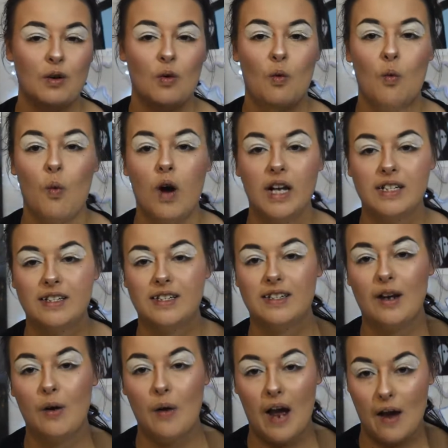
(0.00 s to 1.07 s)

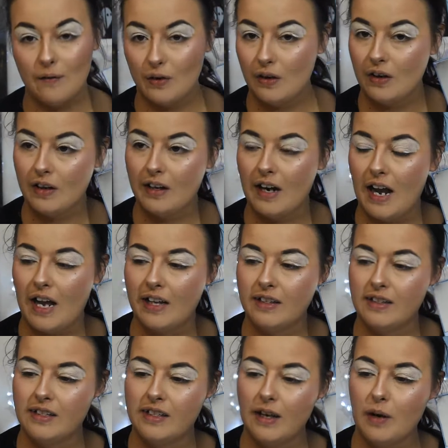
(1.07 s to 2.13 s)
whatsoever.
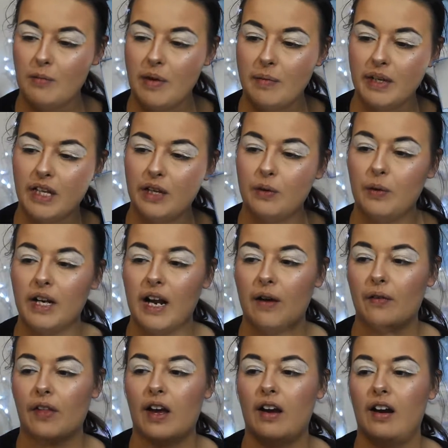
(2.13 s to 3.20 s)
And so Mimikyu went
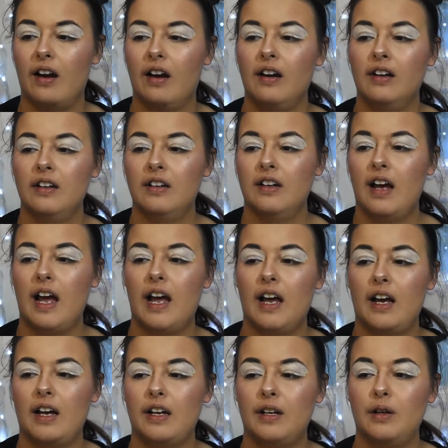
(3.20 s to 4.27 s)
out there,
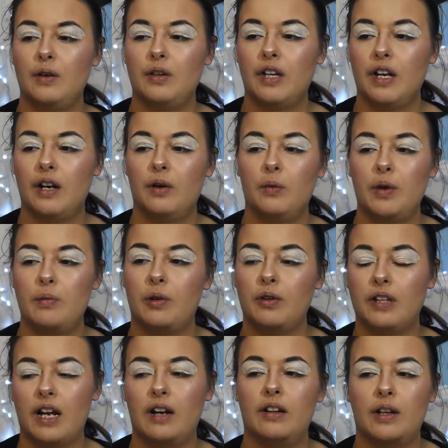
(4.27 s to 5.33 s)
and you know, we
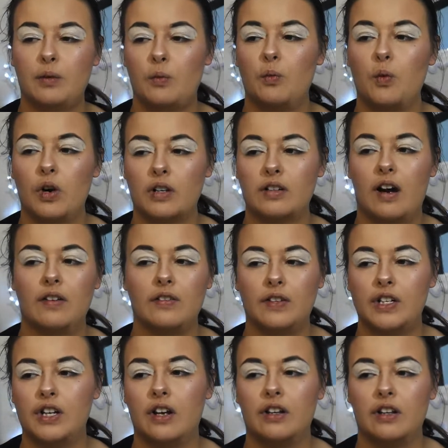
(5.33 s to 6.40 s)
both kind of like worked off of
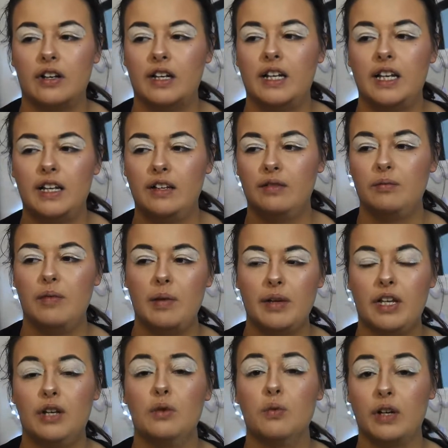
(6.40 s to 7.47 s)
each other, and
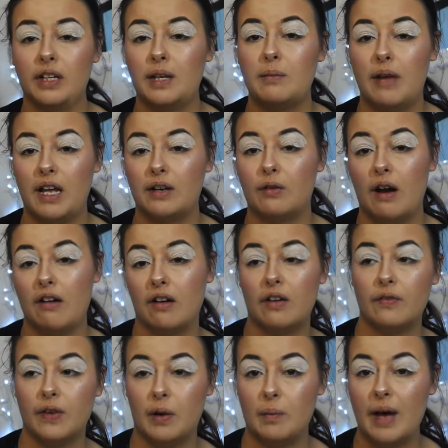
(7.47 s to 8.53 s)
Mimikyu really made
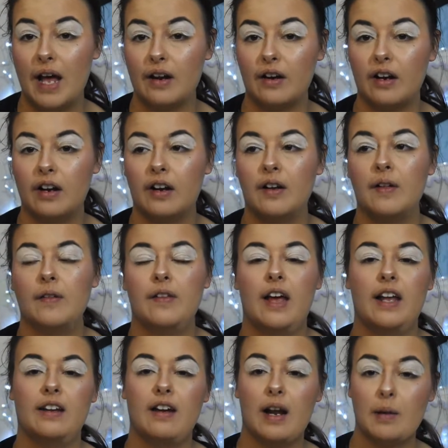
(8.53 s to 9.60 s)
Groudon feel better
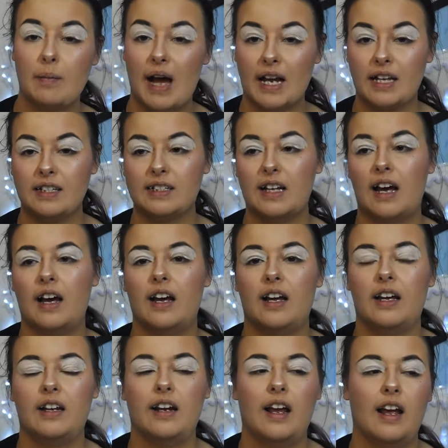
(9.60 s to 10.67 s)
and got him back
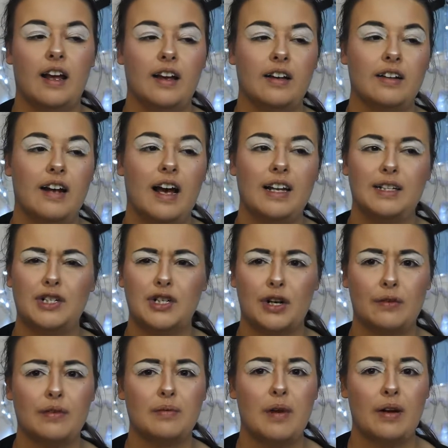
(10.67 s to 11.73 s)
inside. And I
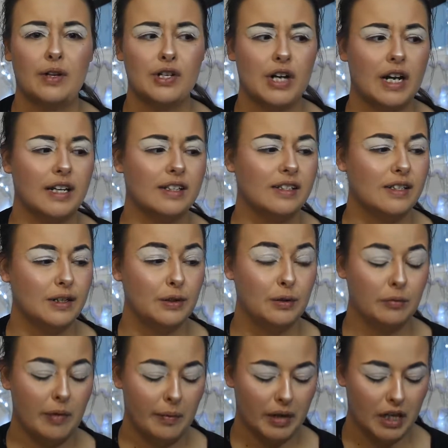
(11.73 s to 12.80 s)
should have apologized
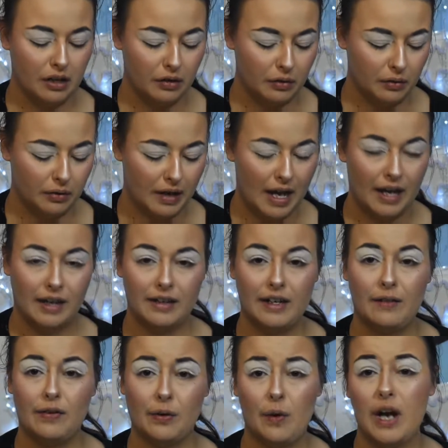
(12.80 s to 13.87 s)
to Mimikyu,
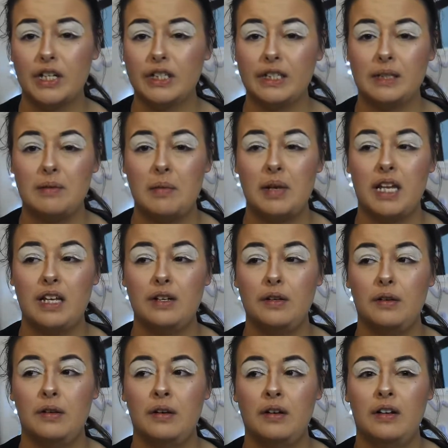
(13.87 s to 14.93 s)
and if you're watching this,
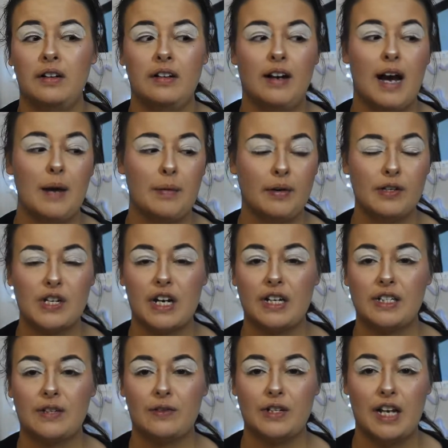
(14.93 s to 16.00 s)
Mimikyu, I
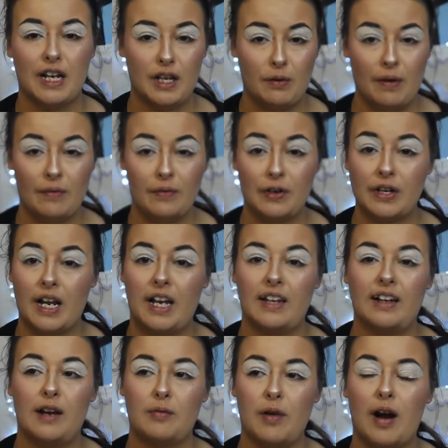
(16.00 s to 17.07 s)
apologize for taking you away from your
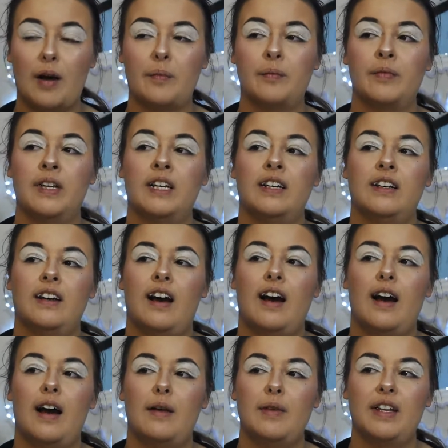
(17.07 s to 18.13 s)
date at prom.
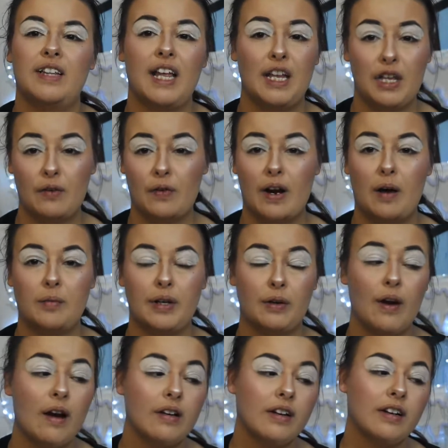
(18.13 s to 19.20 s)
And thank you for helping
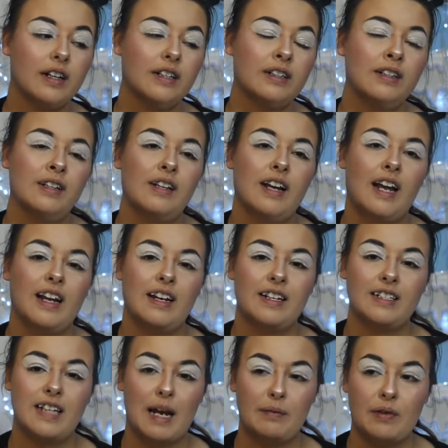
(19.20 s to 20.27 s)
Groudon in
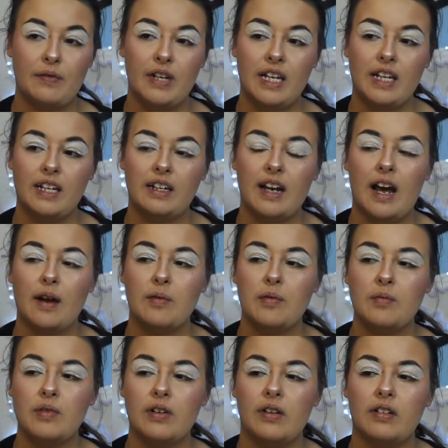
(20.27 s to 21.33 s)
his time of need. I
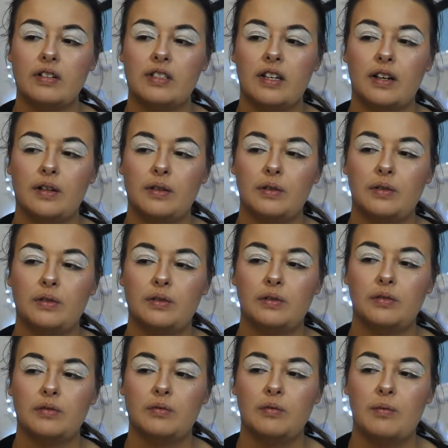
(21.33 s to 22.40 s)
remember also
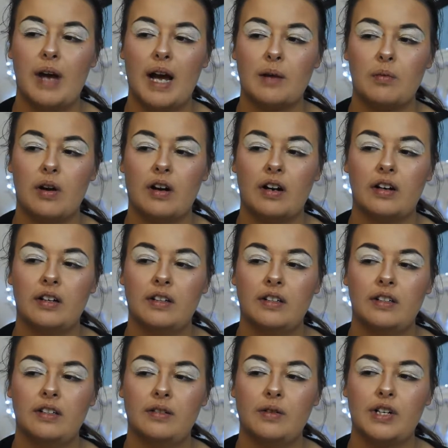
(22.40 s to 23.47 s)
Magmar
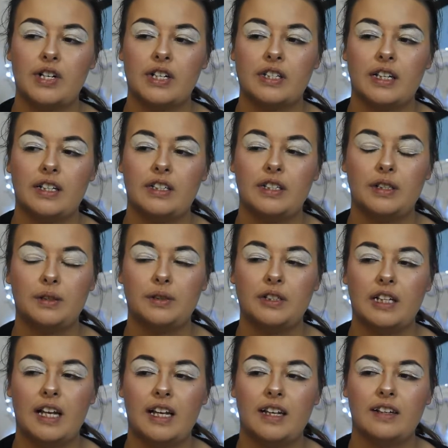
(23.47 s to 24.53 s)
was just like,
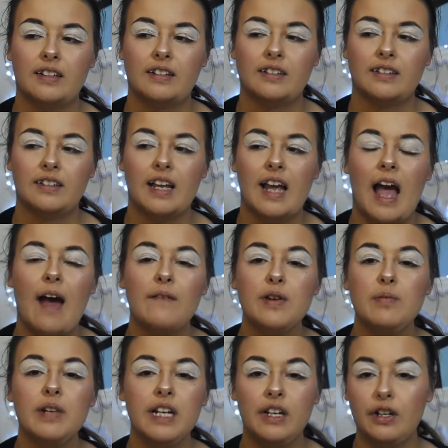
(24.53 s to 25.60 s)
dude, like
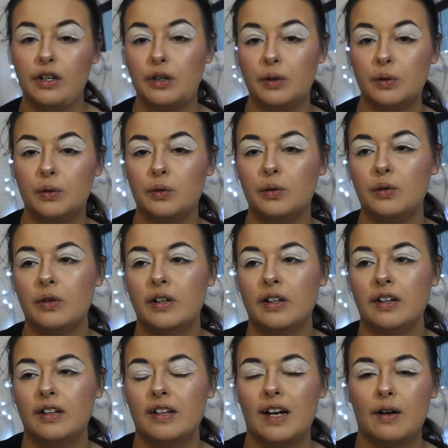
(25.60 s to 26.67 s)
everybody knew
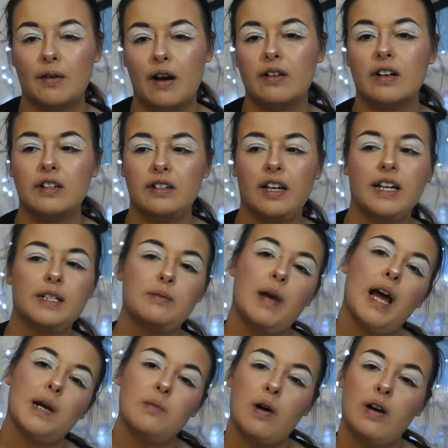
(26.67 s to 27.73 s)
that Groudon liked
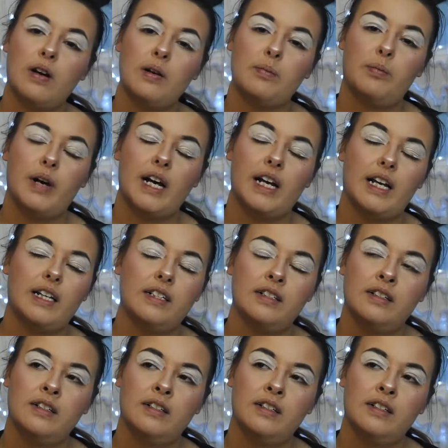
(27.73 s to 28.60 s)
Magmar, but